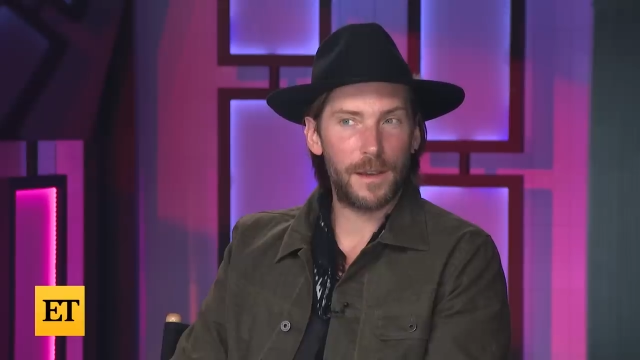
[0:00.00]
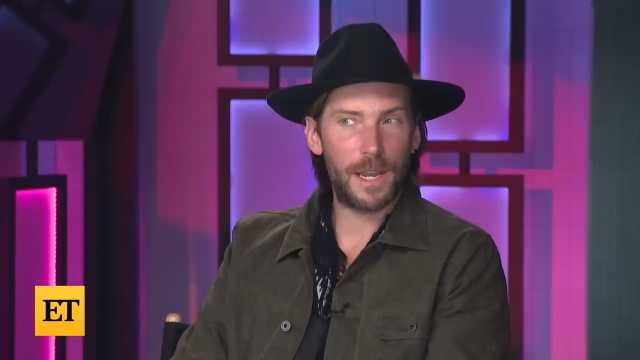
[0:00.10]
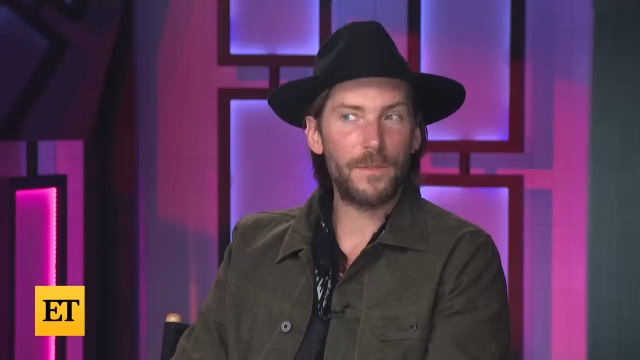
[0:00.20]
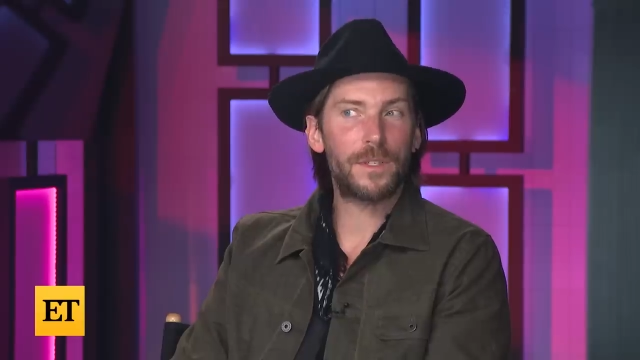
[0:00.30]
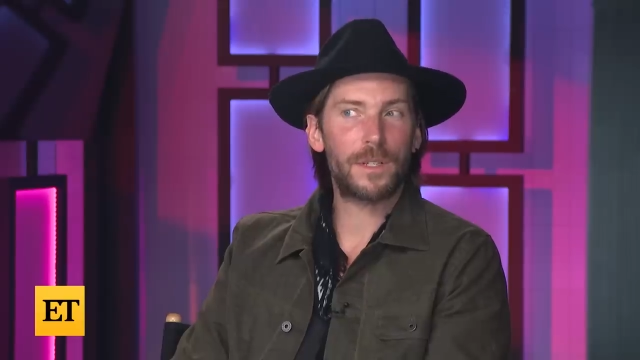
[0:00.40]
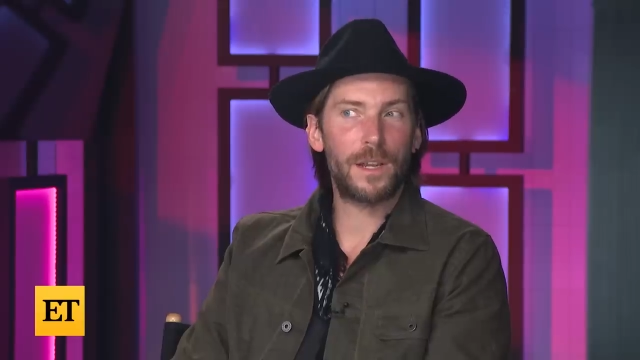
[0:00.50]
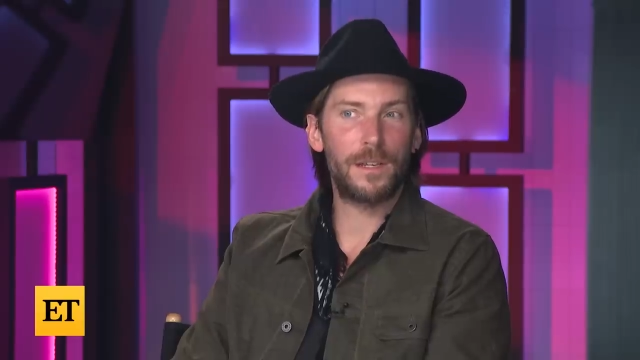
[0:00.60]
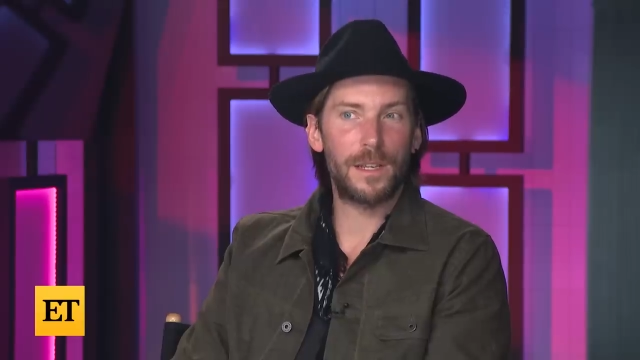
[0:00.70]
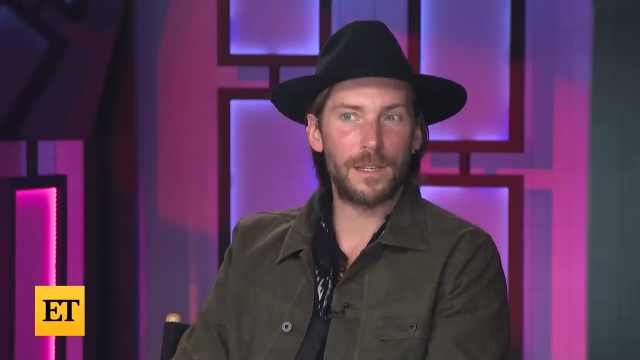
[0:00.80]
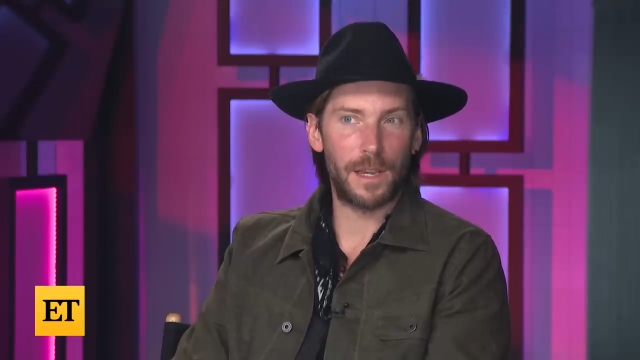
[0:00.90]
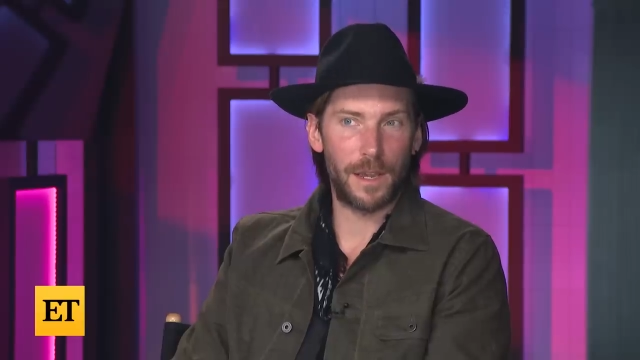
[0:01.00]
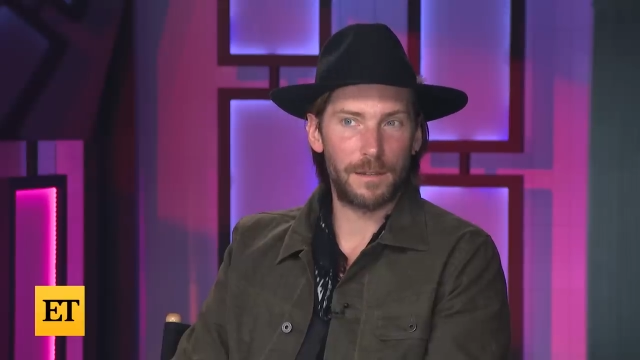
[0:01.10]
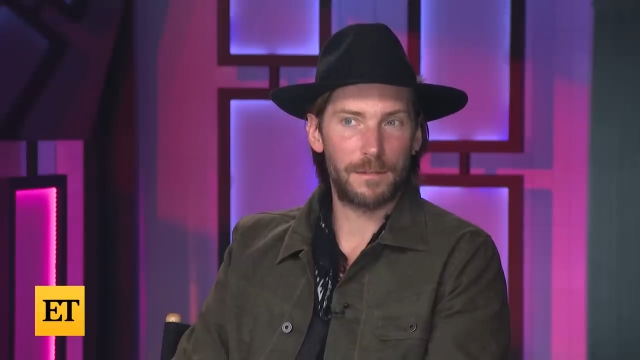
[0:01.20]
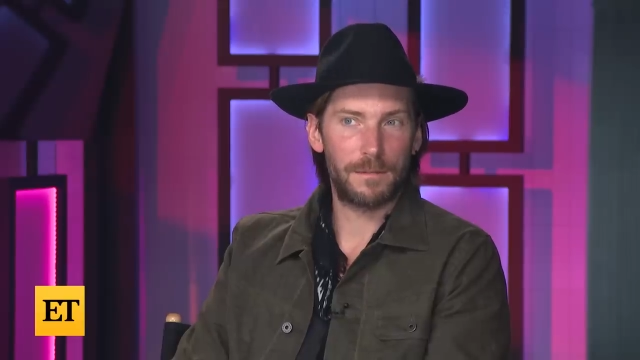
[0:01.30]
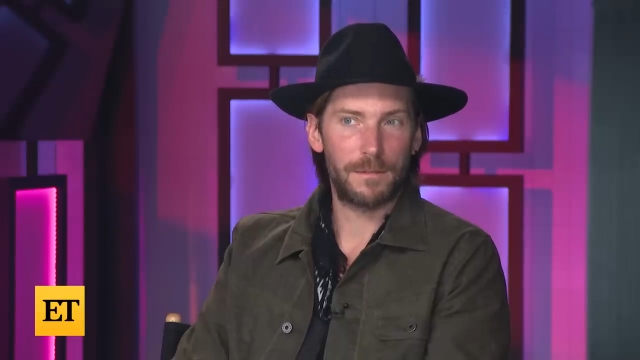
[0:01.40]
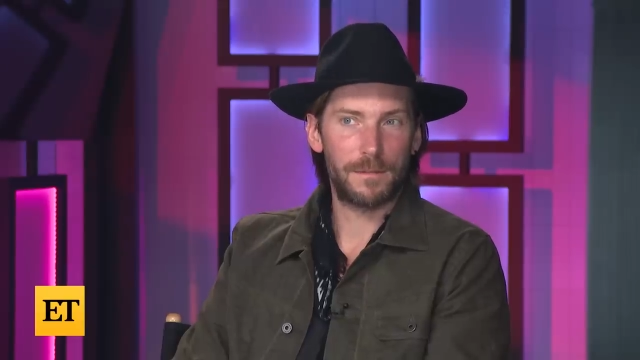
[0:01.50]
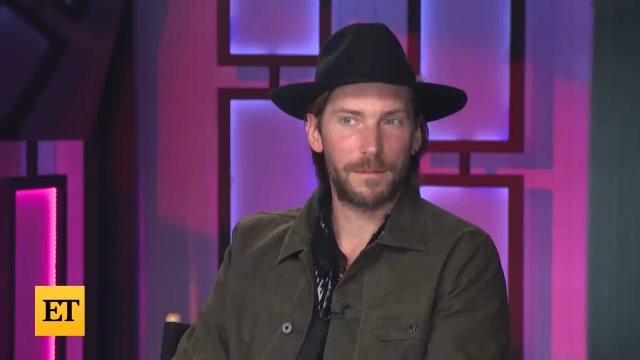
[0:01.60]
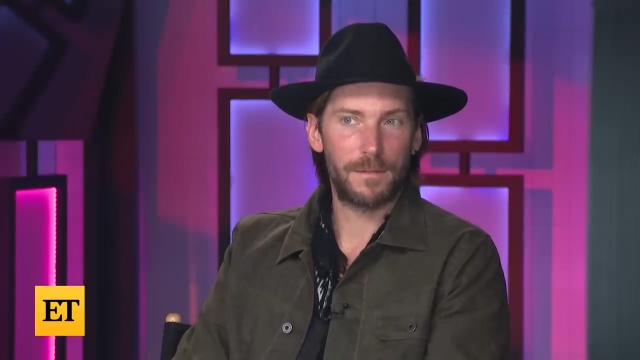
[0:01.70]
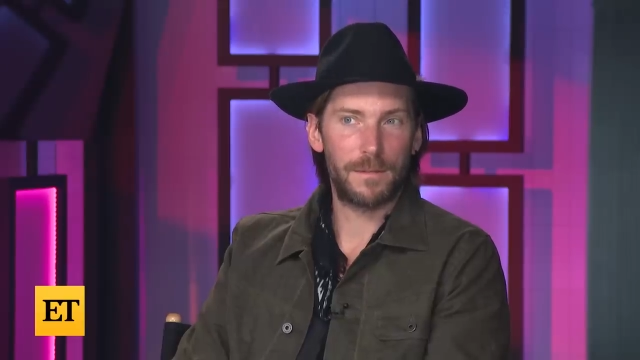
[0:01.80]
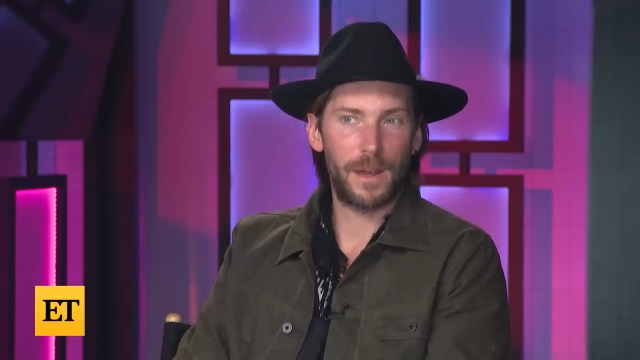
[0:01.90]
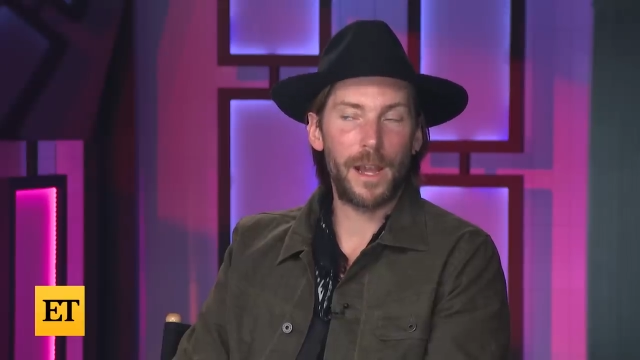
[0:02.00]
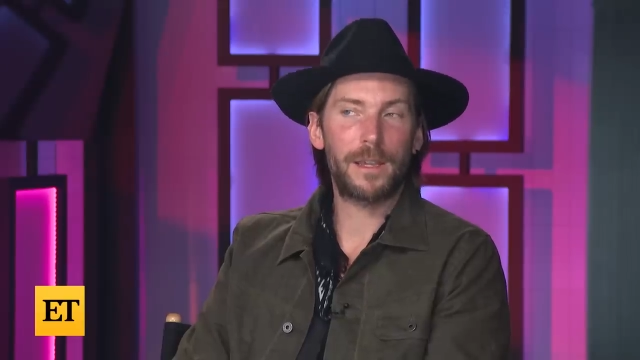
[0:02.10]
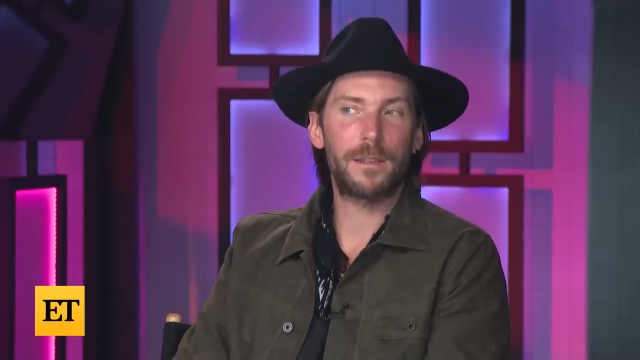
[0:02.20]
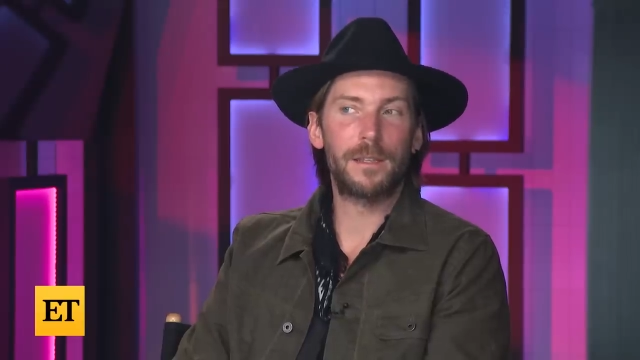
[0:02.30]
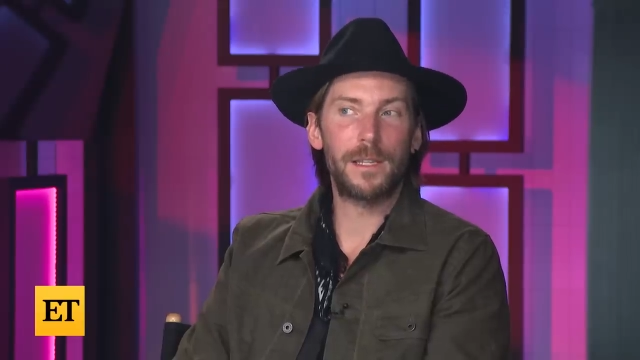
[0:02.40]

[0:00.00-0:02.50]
I haven't signed in yet. I could